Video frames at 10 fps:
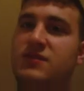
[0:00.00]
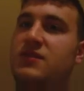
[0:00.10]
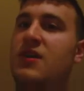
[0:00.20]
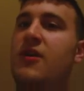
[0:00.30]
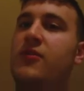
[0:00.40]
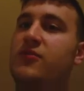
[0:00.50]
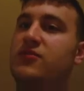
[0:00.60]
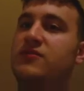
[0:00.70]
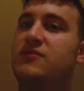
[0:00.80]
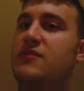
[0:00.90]
you know,
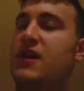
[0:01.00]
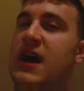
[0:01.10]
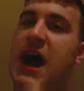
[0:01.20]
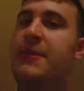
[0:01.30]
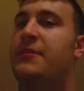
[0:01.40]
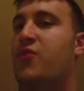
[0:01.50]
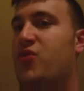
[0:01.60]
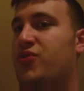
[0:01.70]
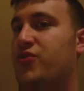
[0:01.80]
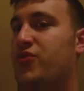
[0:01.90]
I'm
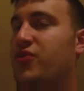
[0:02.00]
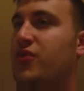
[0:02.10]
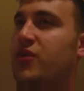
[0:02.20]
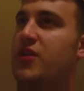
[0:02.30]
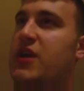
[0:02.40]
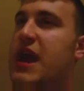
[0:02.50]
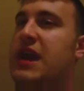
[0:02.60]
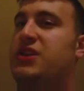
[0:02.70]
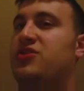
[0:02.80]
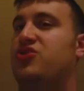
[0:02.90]
immortal,
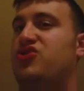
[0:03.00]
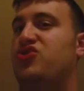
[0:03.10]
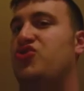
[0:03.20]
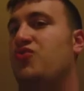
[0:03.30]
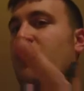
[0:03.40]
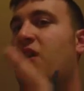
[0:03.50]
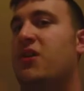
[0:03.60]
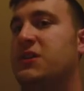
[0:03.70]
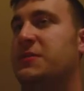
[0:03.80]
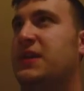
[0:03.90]
and you
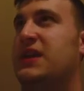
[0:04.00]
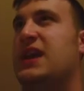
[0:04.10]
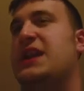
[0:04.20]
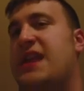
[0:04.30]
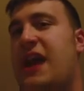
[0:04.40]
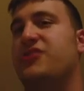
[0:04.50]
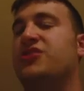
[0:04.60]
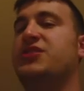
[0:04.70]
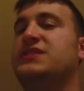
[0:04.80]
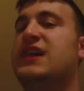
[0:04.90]
wronged me, and now
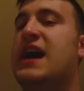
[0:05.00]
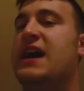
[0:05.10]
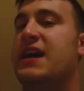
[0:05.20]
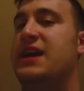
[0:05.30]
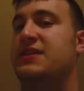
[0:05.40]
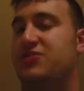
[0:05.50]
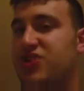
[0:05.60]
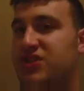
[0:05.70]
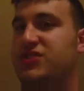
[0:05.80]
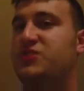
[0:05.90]
you're gonna die, and
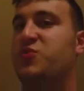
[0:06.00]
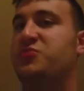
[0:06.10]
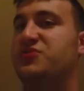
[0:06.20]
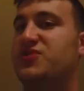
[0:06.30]
justice will be